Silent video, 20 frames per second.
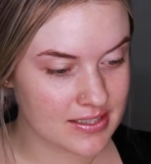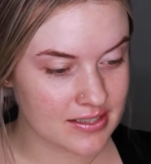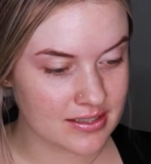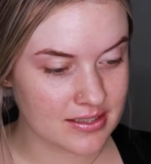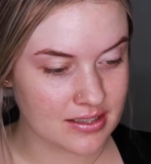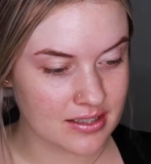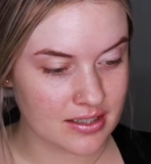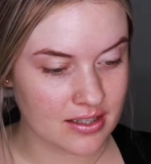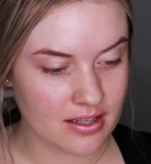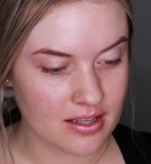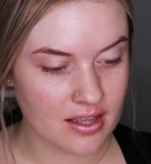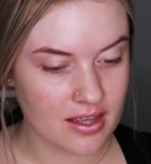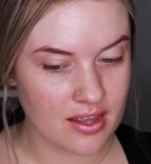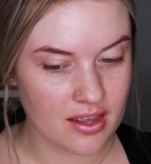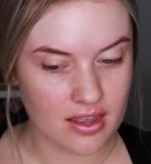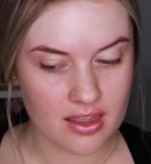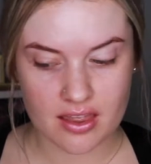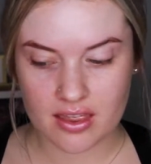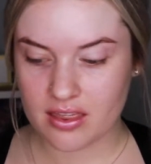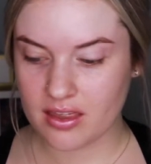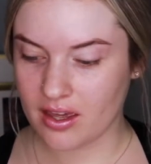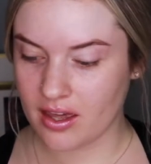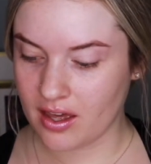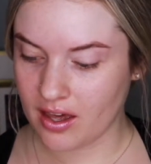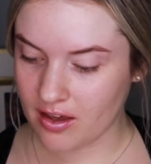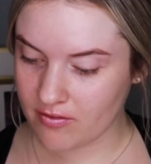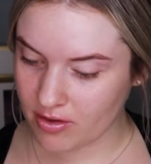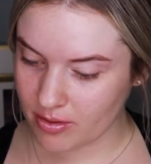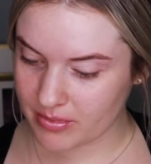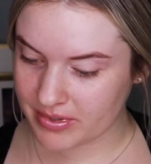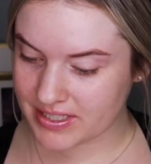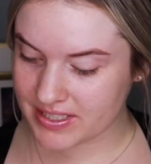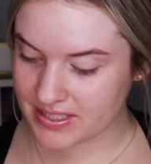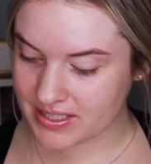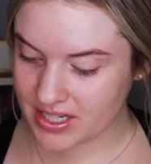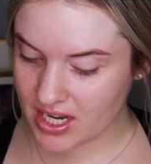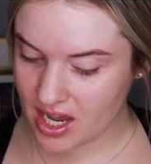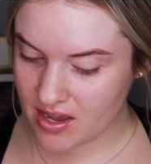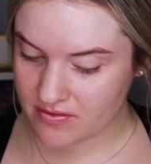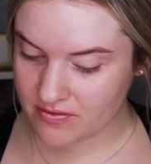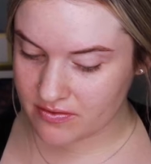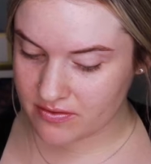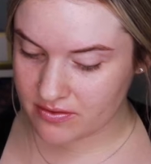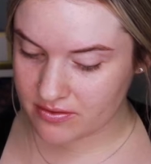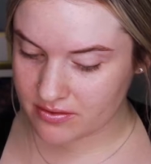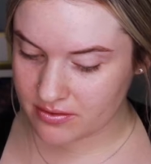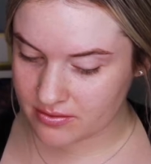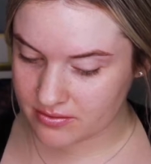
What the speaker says: I think I have all my stuff.